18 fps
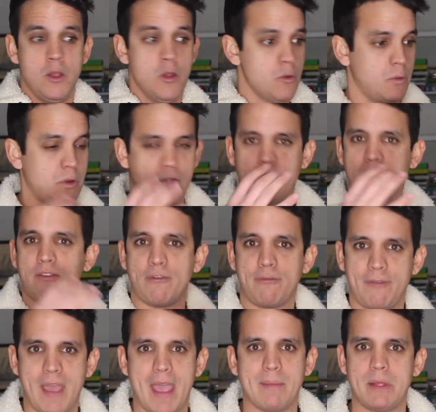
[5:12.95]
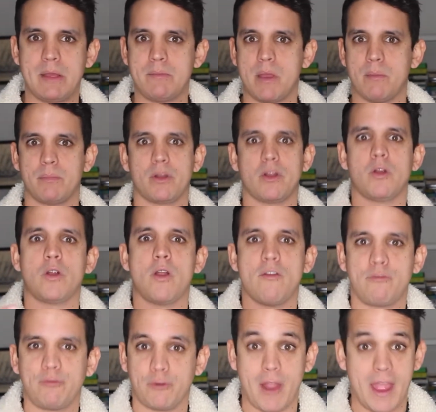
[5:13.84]
whether it's a family member or a
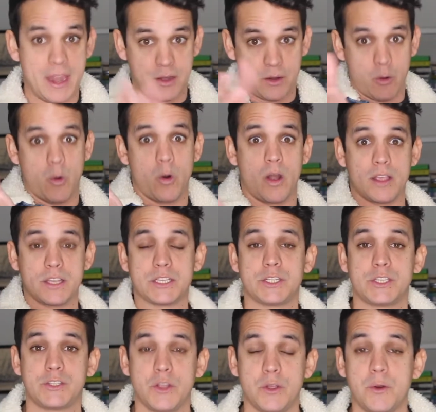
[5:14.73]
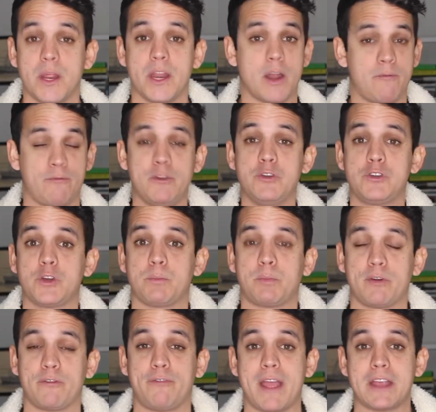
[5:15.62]
friend or a student, a future
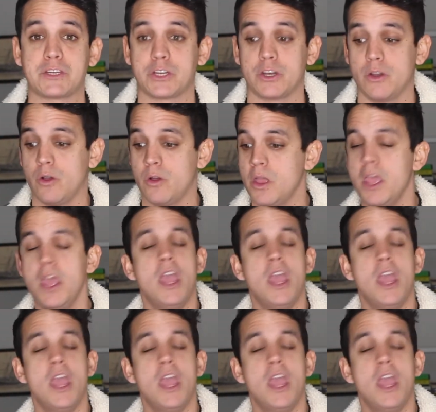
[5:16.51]
professional,